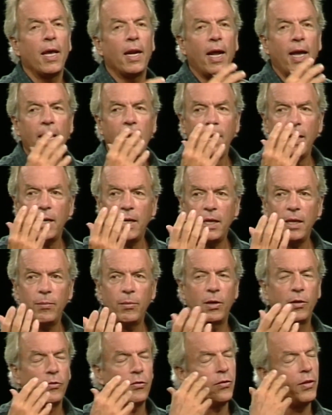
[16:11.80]
And I had an
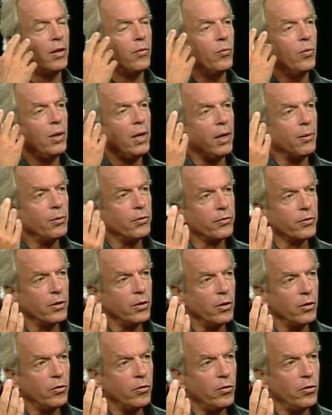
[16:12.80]
image that what I was
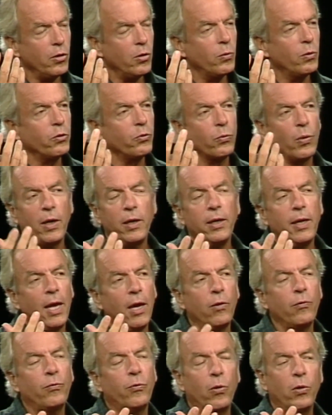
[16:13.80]
going to do was run
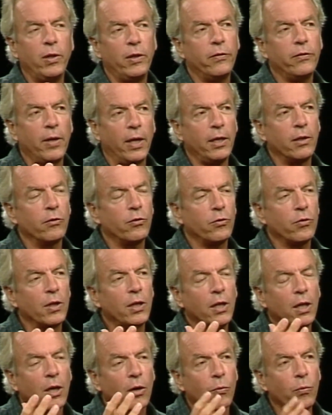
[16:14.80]
down 42nd
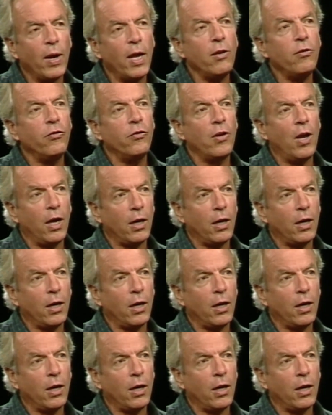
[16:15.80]
Street in a red